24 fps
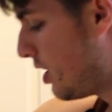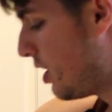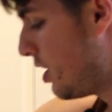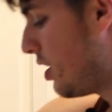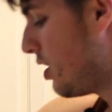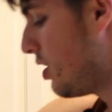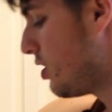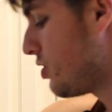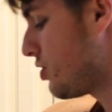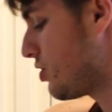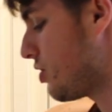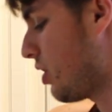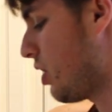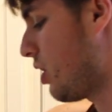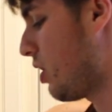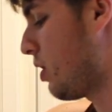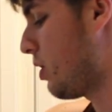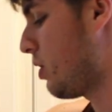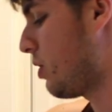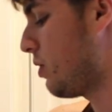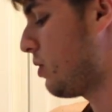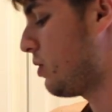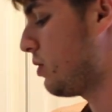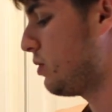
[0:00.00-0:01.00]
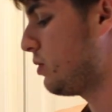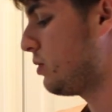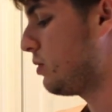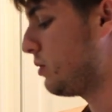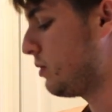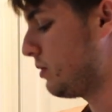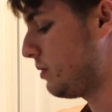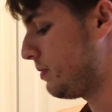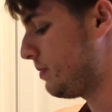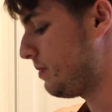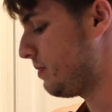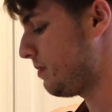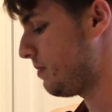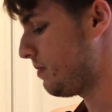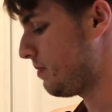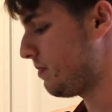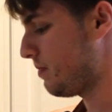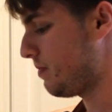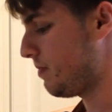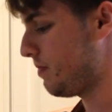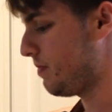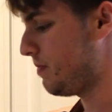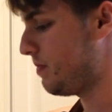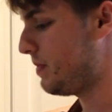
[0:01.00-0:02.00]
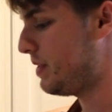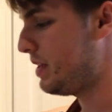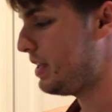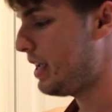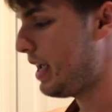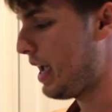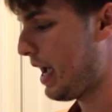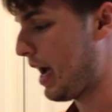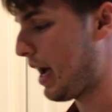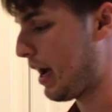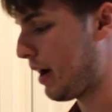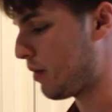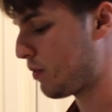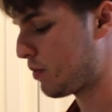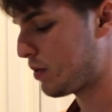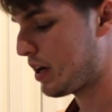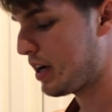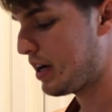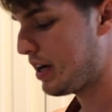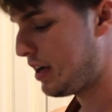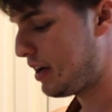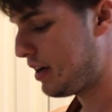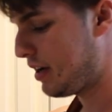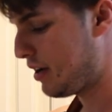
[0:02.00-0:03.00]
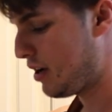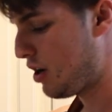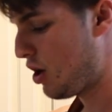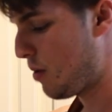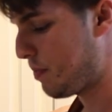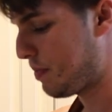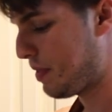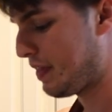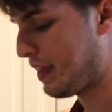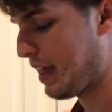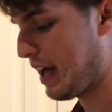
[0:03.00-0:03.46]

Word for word: So yeah, we're gonna hope that